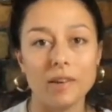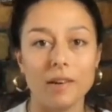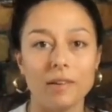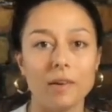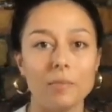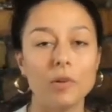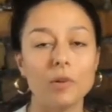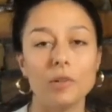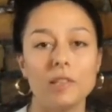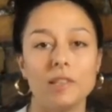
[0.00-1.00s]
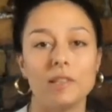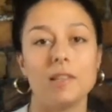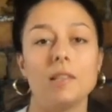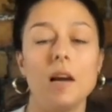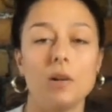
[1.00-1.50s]
and I'm recording
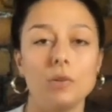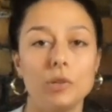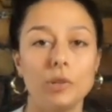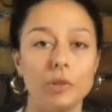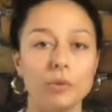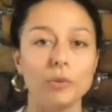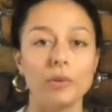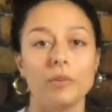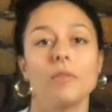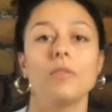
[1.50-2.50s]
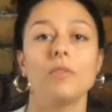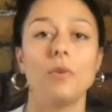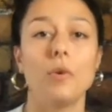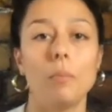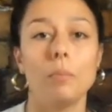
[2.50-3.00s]
this how-to
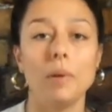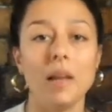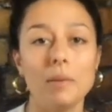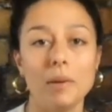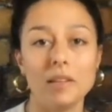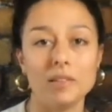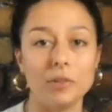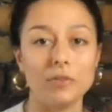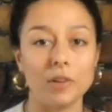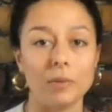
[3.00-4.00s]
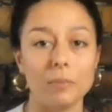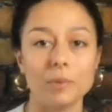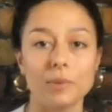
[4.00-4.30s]
for Play Place Youth Clubs.